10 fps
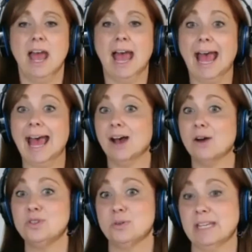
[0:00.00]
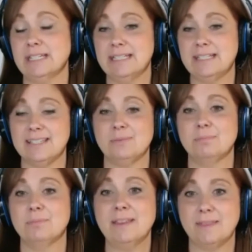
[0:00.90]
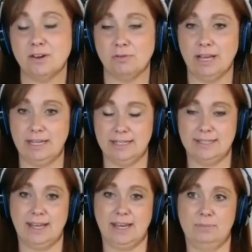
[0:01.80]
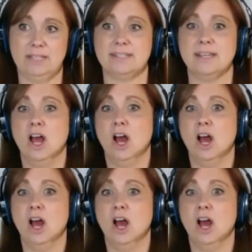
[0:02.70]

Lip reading: How do they need to submit their writing assignments?